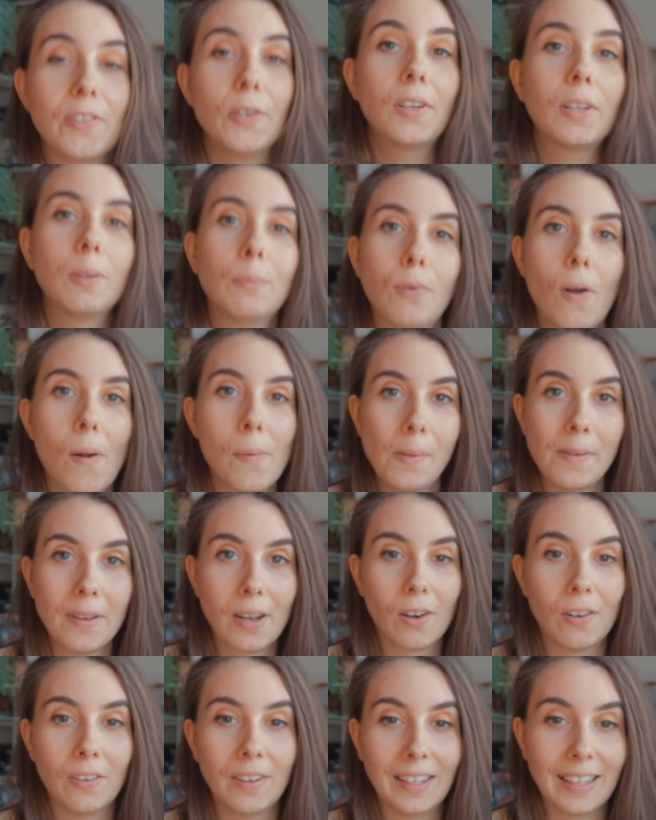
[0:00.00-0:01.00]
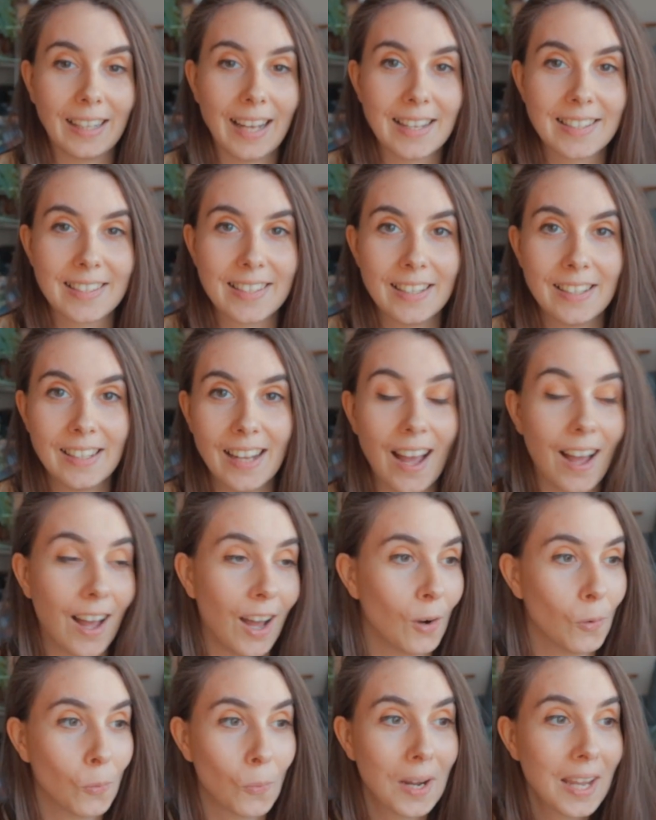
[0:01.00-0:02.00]
You can probably already guess it,
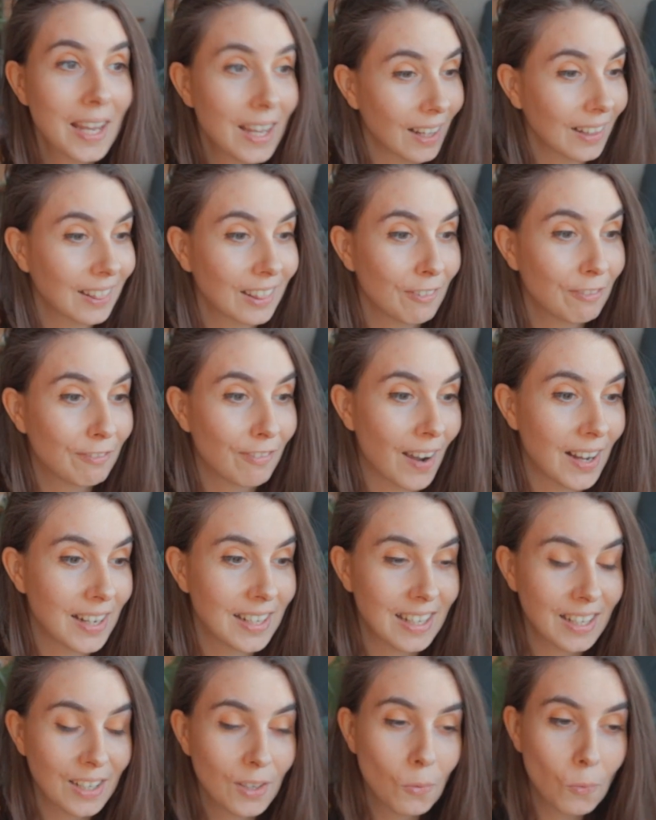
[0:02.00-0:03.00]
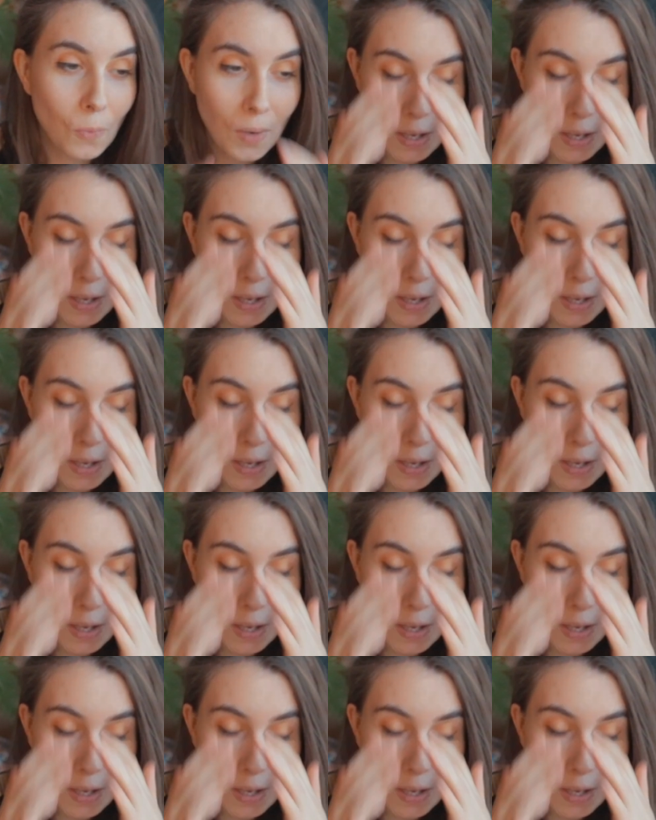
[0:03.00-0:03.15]
we got the funding,